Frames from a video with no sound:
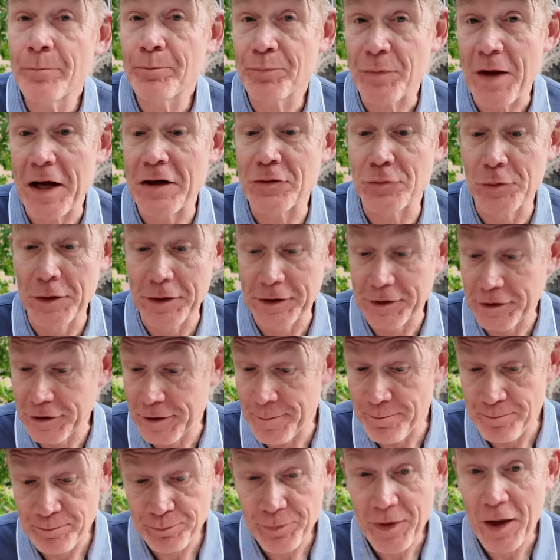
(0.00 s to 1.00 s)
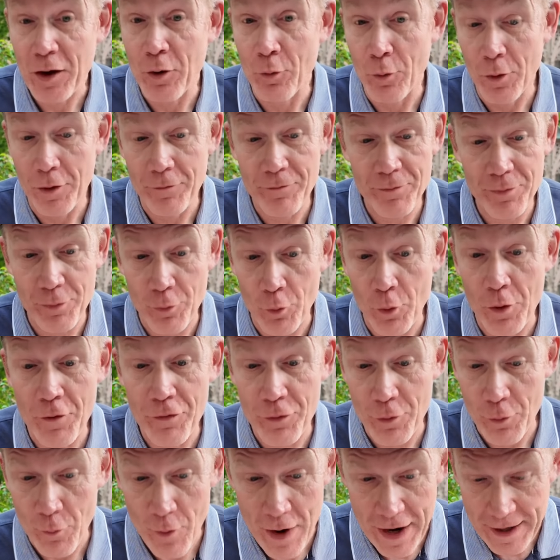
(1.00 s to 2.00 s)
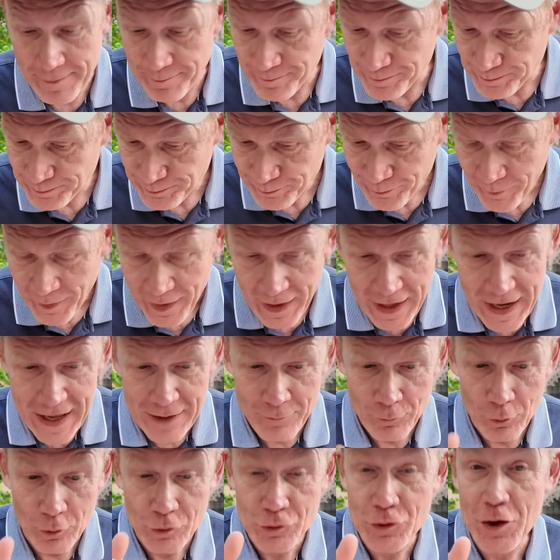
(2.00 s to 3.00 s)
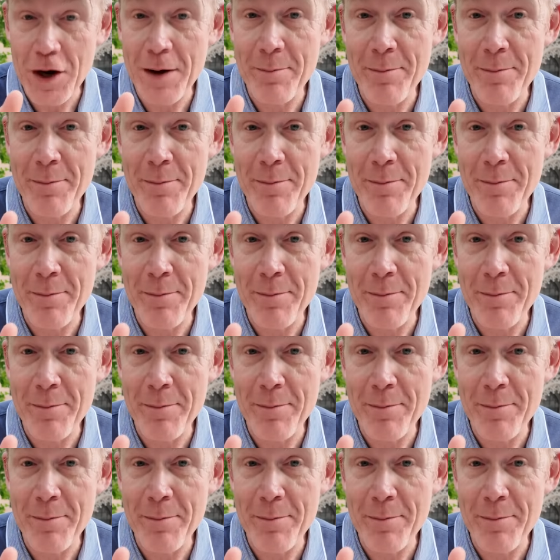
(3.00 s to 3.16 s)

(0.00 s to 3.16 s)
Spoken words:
That's really good. Worth the wait. And we'll try